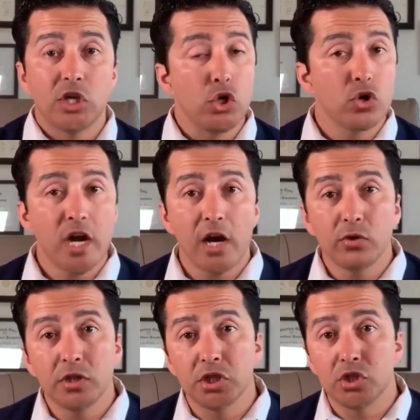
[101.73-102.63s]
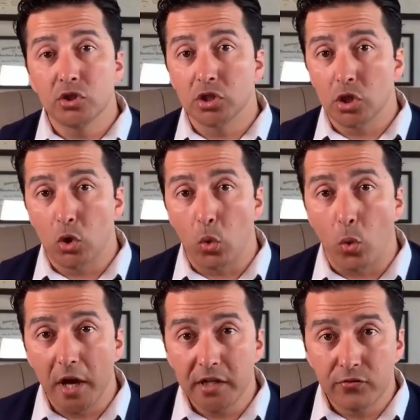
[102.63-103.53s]
you're not really doing
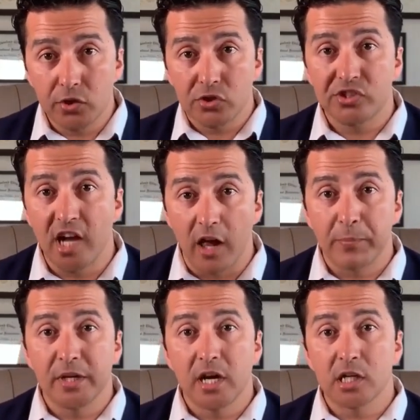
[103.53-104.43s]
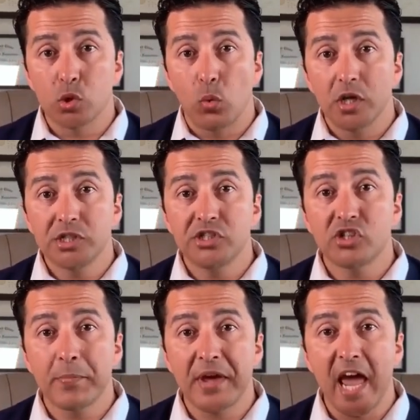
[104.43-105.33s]
great for yourself, because once you
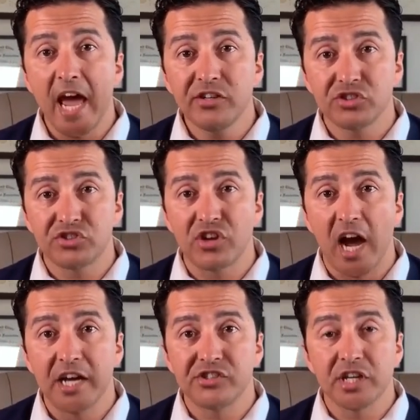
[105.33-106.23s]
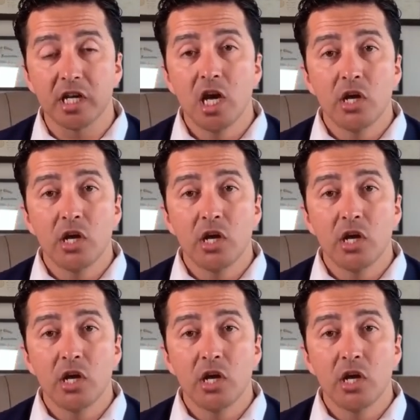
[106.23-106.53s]
stop exercising,